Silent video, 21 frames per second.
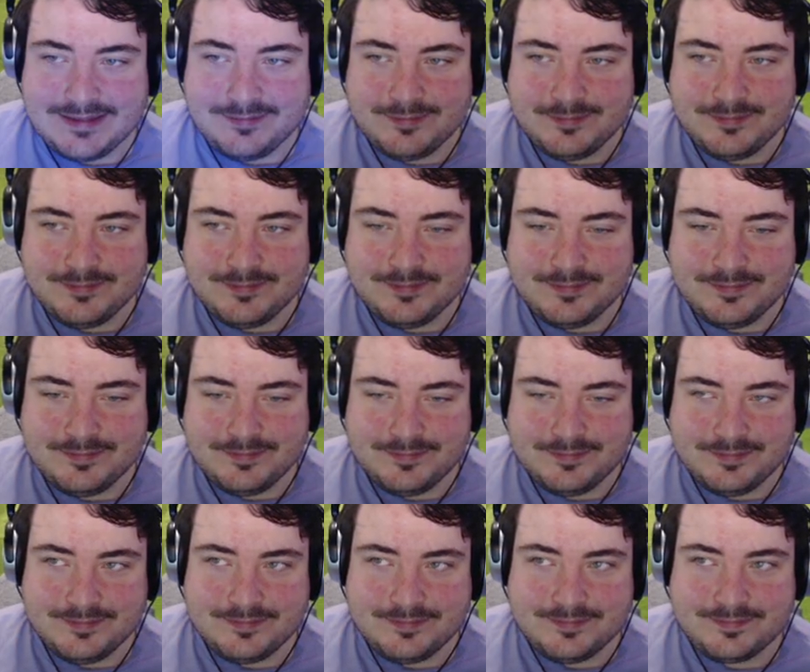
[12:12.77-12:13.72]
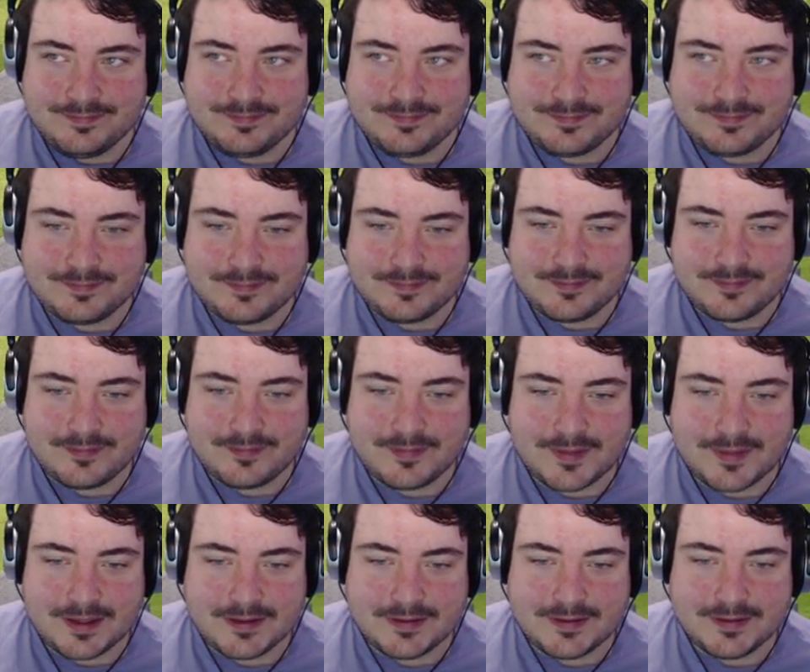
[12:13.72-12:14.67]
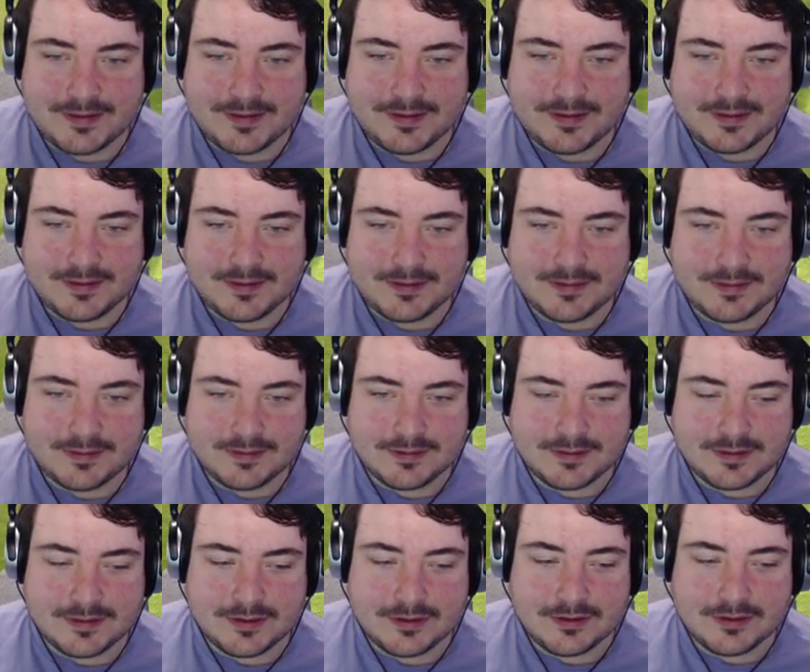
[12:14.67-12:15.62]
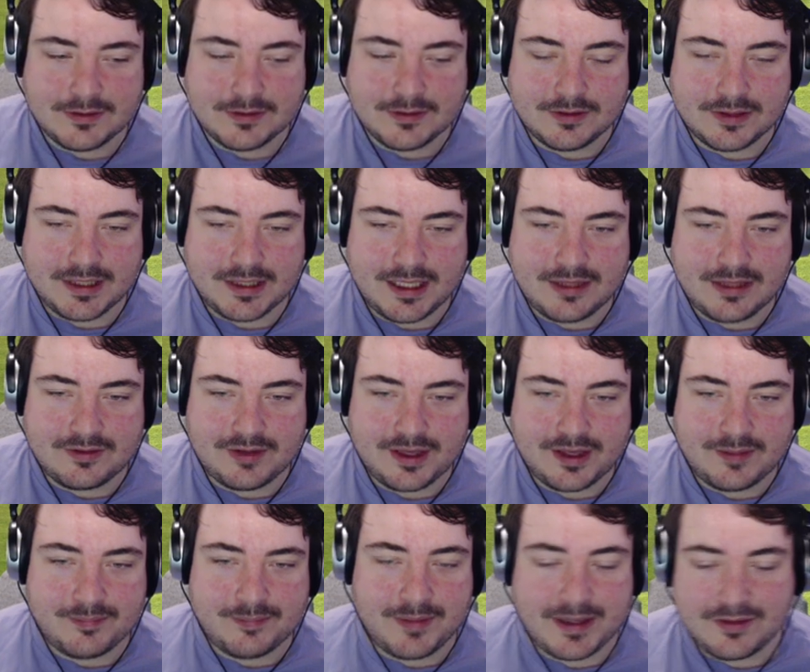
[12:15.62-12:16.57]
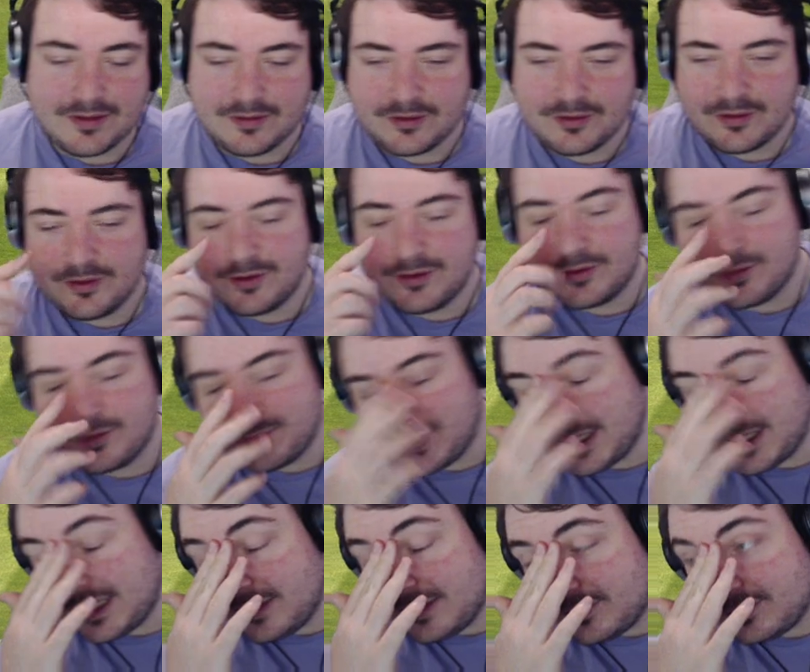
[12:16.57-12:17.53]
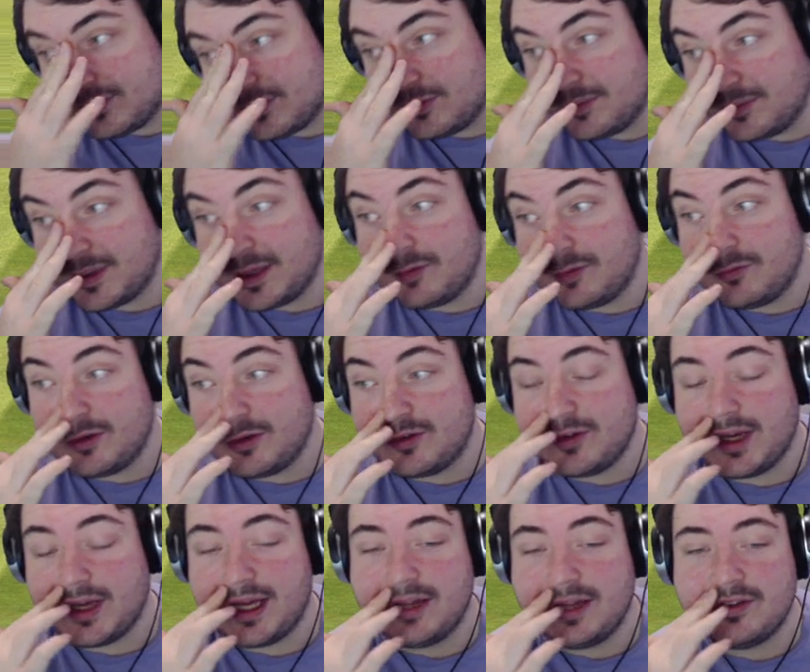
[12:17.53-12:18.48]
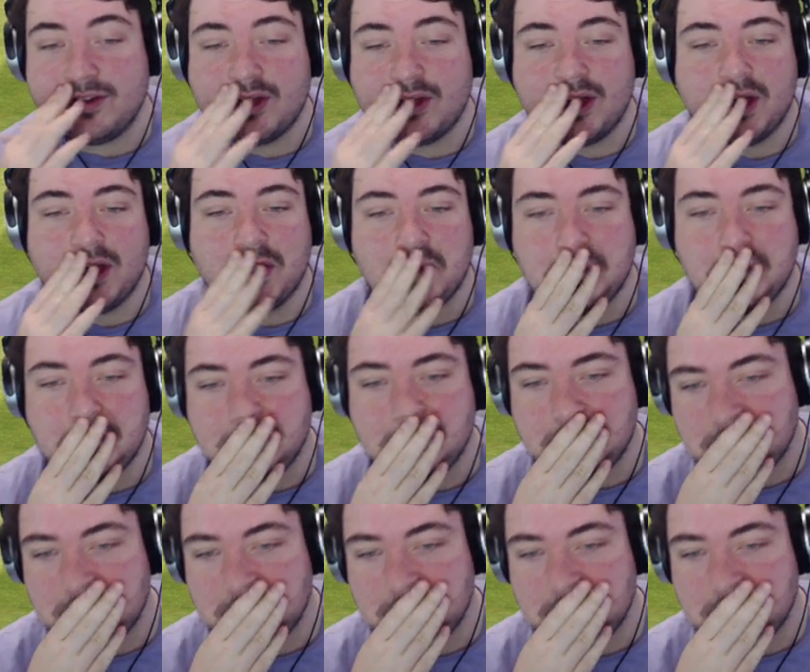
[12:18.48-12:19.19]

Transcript: Hmm. That's hit him. And oh, and really that's hit Ben Stokes. Please don't be retired hurt.